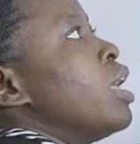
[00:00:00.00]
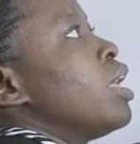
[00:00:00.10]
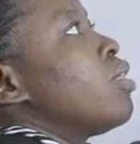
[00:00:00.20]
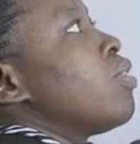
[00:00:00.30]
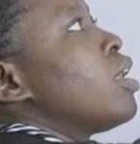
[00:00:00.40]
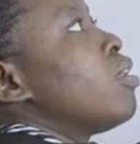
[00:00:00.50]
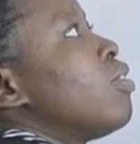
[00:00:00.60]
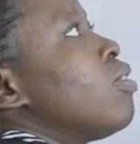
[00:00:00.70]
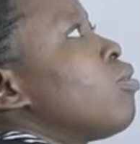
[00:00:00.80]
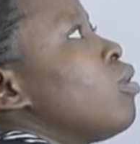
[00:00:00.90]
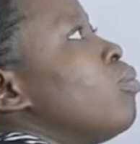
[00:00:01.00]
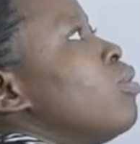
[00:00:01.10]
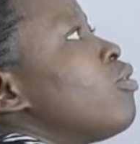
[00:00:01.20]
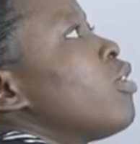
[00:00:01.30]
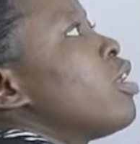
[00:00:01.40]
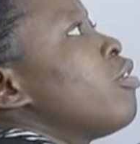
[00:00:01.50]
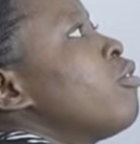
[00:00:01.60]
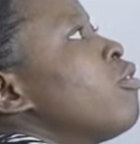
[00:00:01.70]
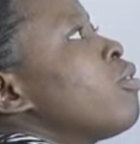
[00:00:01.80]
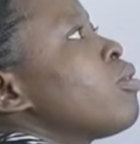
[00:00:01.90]
In that, this will be
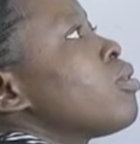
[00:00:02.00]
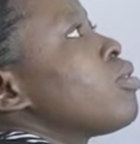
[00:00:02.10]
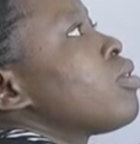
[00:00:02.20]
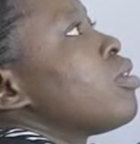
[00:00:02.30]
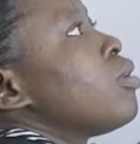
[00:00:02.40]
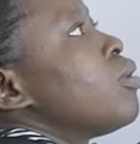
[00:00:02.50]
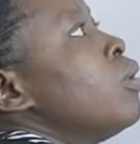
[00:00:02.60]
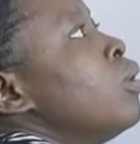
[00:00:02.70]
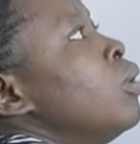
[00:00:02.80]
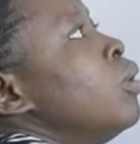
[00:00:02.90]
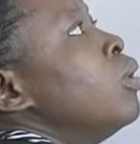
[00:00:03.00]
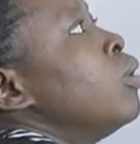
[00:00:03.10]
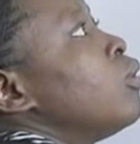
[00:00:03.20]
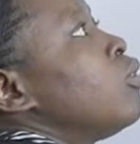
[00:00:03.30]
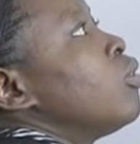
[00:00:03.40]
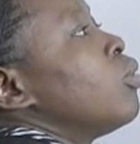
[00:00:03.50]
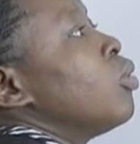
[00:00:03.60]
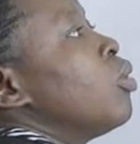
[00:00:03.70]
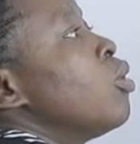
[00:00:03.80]
502.